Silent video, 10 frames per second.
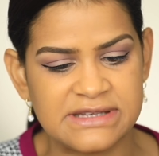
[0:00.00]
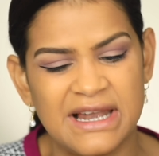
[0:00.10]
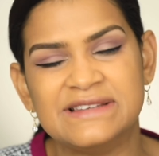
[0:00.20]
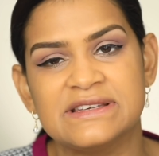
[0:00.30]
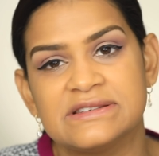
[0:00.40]

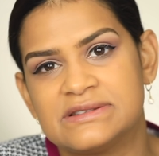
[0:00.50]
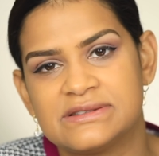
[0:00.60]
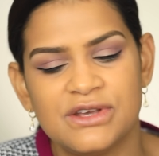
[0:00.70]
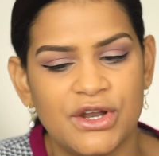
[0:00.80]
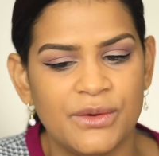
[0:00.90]
At least it's,
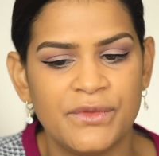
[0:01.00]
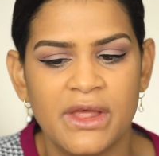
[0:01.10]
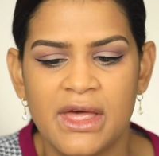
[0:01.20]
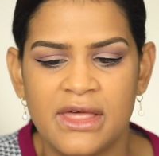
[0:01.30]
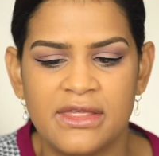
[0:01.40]
you know,
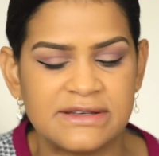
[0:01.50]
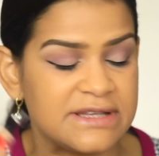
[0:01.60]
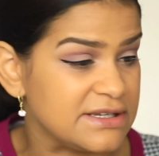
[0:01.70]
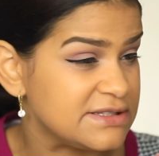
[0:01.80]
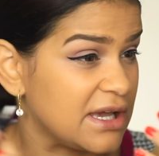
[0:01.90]
things
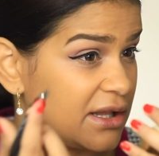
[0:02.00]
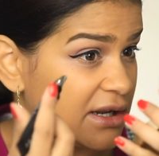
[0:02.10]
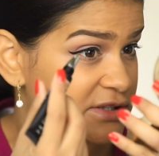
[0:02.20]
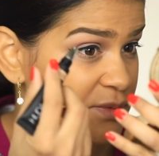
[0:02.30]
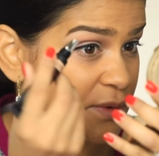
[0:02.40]
that it's
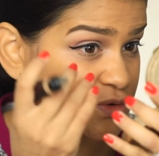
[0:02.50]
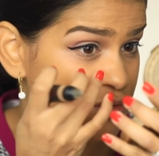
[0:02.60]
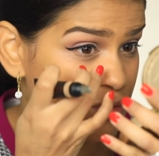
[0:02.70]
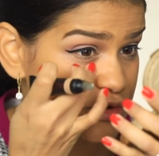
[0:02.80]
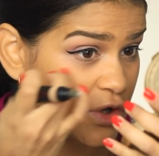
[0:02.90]
technically supposed
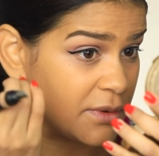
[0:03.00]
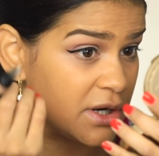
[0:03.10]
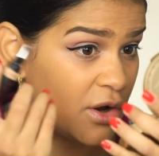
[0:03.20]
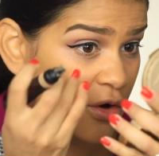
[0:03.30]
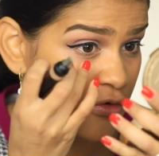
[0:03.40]
to do. So I'm
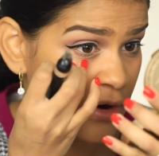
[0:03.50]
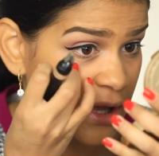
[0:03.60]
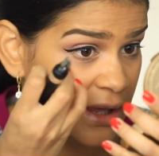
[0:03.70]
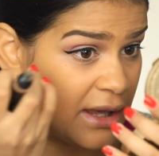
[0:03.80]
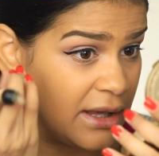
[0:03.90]
going to go
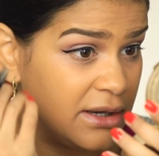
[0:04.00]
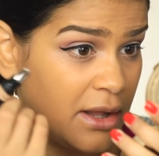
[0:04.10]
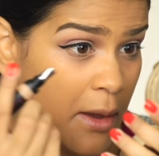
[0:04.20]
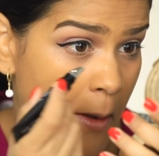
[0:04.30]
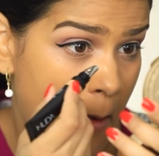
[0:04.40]
right
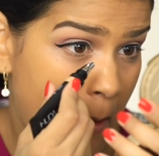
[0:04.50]
in.